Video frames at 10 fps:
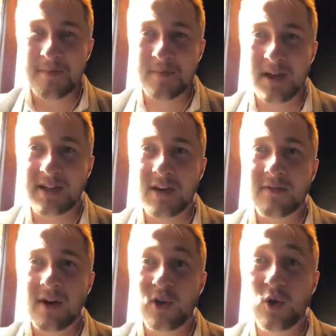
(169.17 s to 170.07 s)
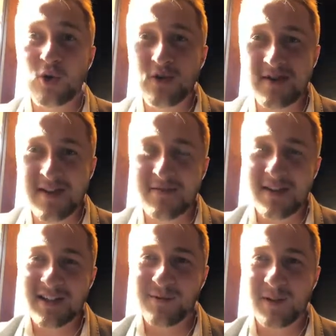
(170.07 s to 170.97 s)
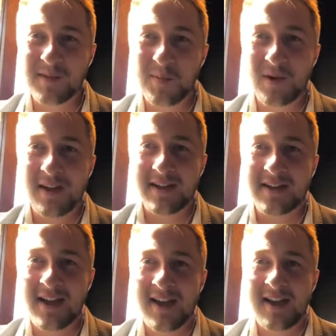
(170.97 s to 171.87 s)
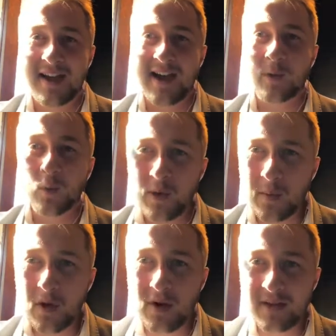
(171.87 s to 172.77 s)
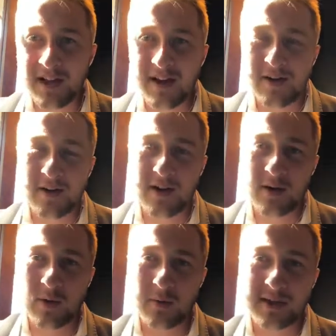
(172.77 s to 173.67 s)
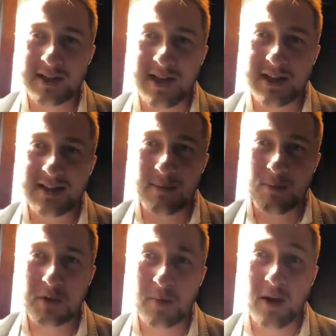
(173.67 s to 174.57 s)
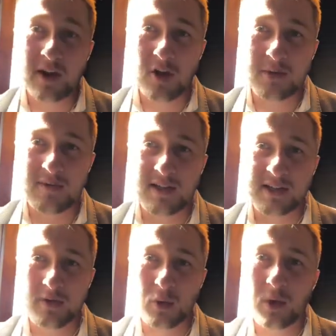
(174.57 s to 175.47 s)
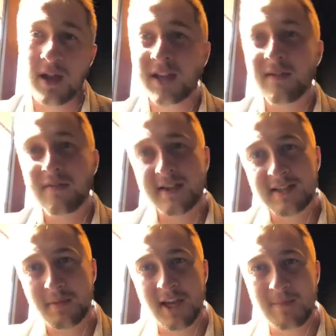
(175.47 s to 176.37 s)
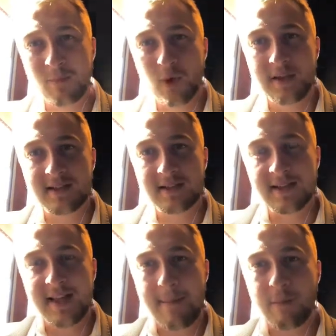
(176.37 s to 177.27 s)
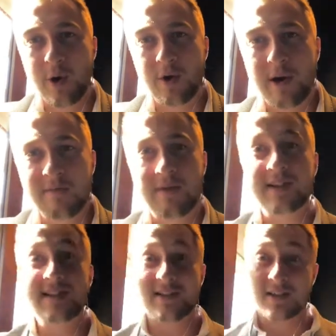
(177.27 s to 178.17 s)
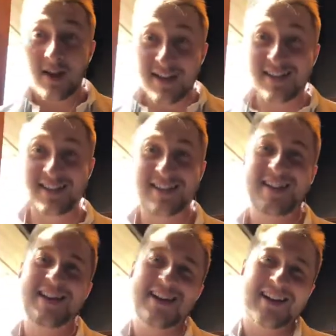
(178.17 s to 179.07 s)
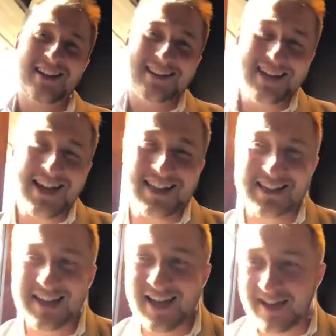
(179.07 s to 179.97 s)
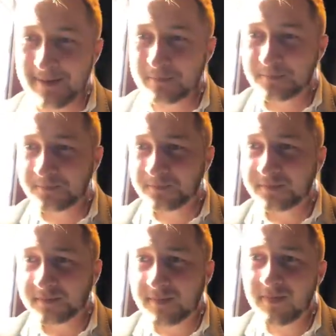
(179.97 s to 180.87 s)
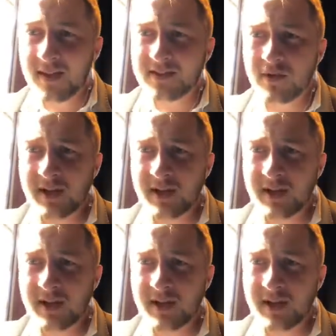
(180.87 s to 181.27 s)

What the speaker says: identifying your unique festival experience. And when we're over there and when we're starting to break open the festival, we'll identify some key points in that program for us as a diocese to gather together. So I really